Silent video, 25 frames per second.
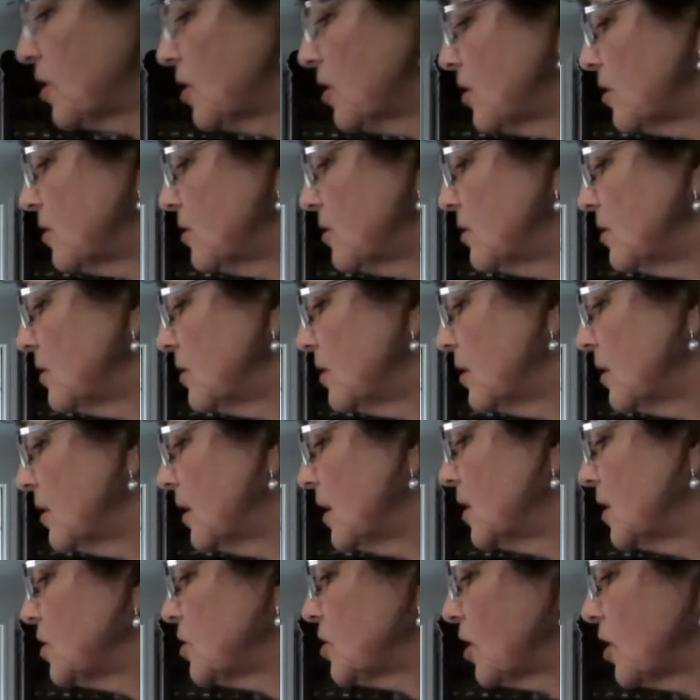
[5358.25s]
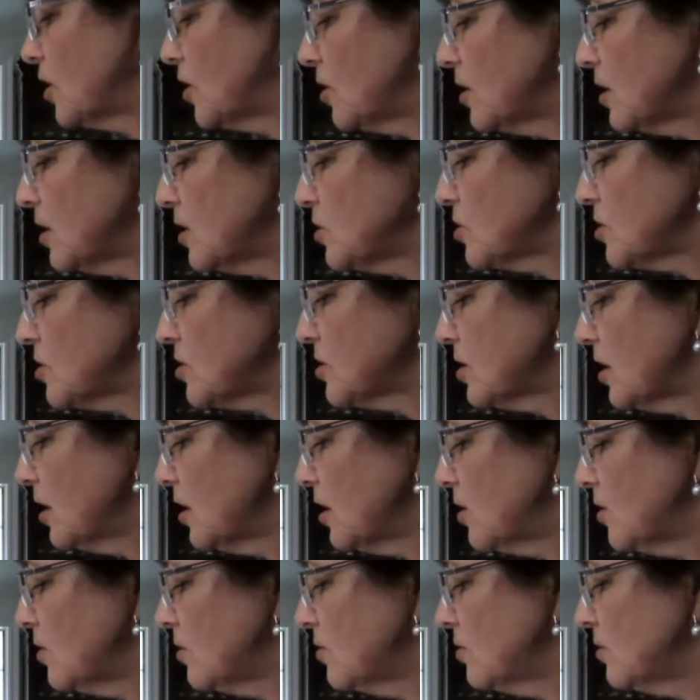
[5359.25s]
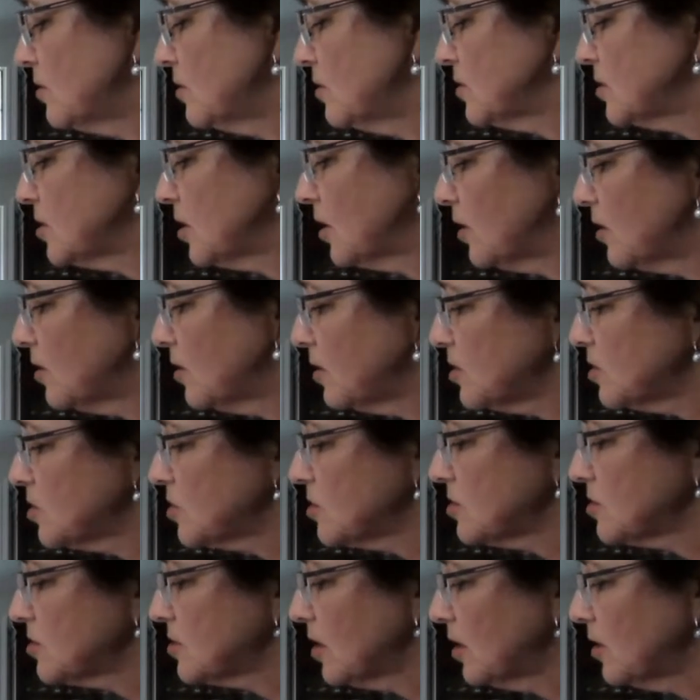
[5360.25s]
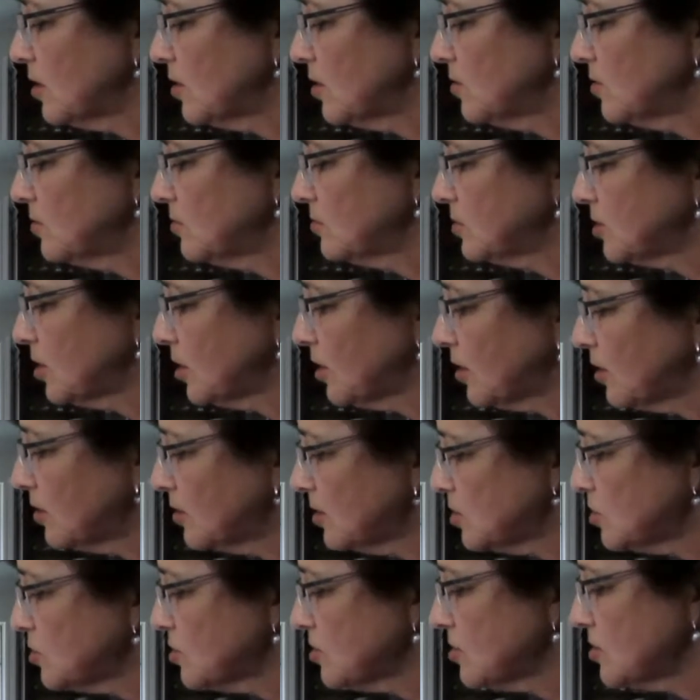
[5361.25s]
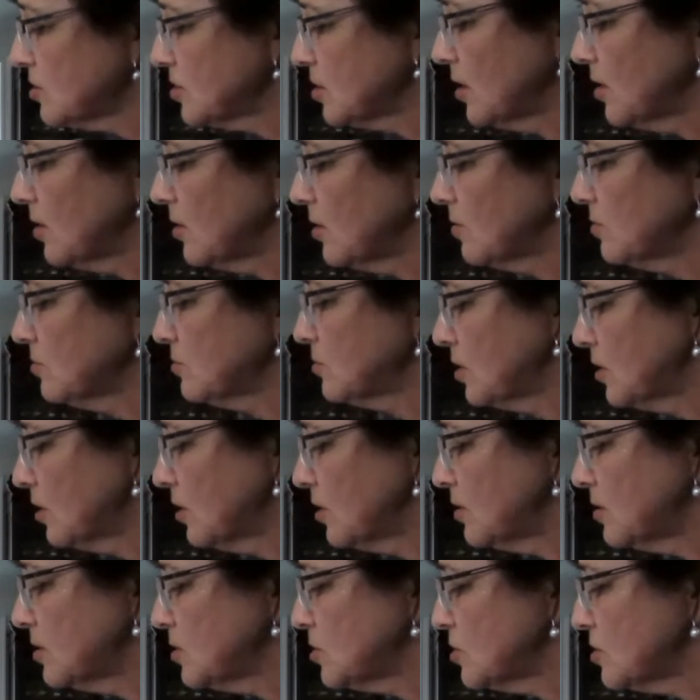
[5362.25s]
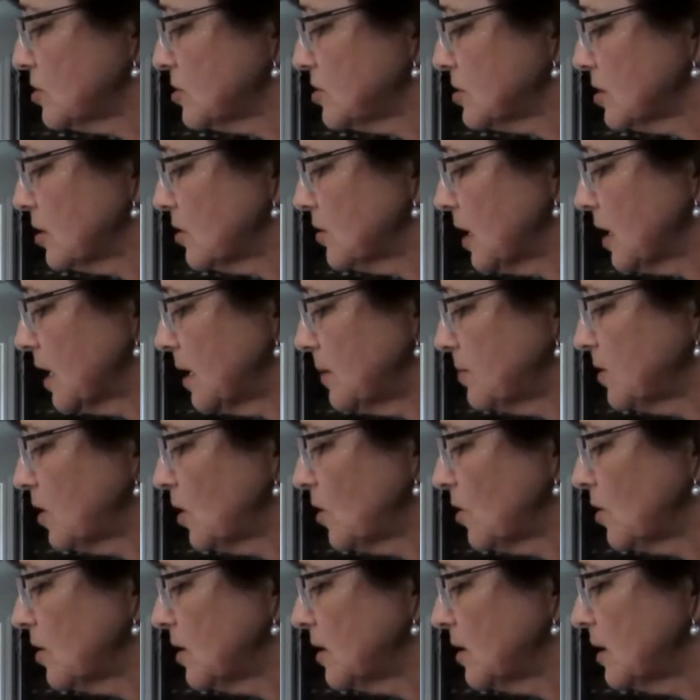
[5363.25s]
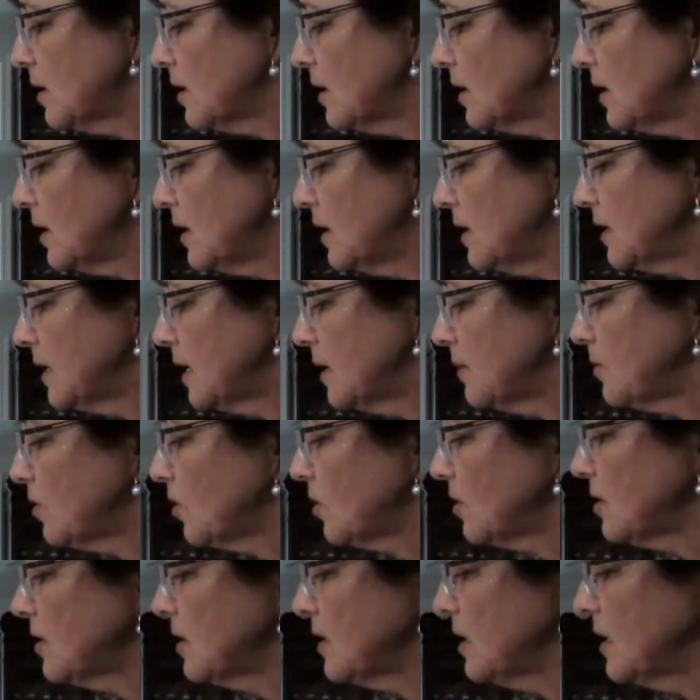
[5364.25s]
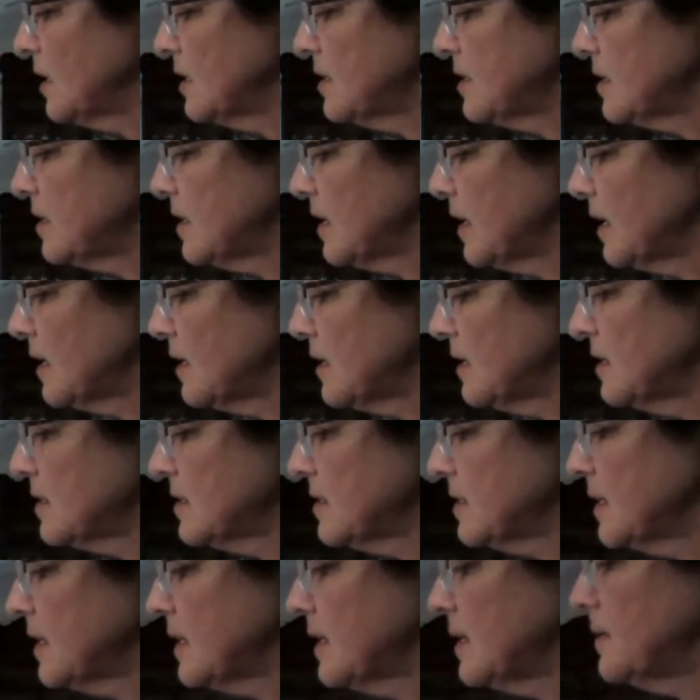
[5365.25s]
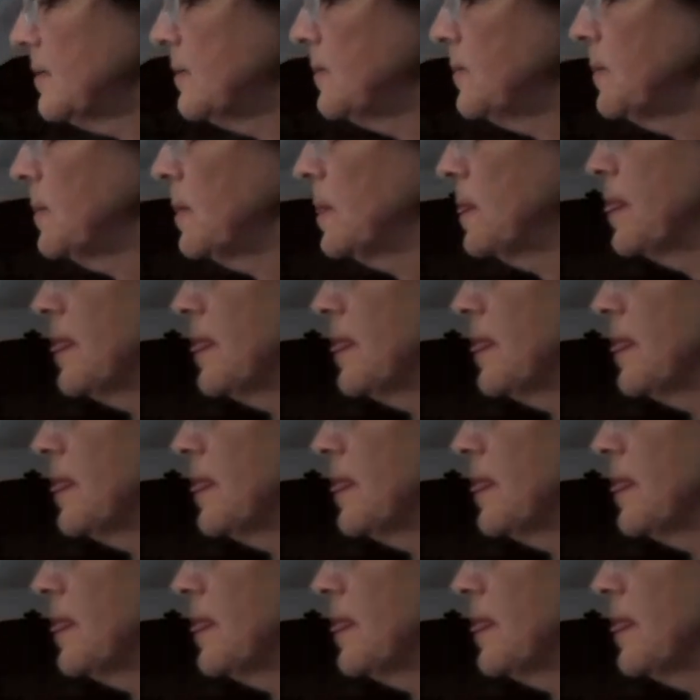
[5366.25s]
turn as you sew, turn as you sew, turn as you sew, turn as you sew. Keep going. You get to the end of your seam.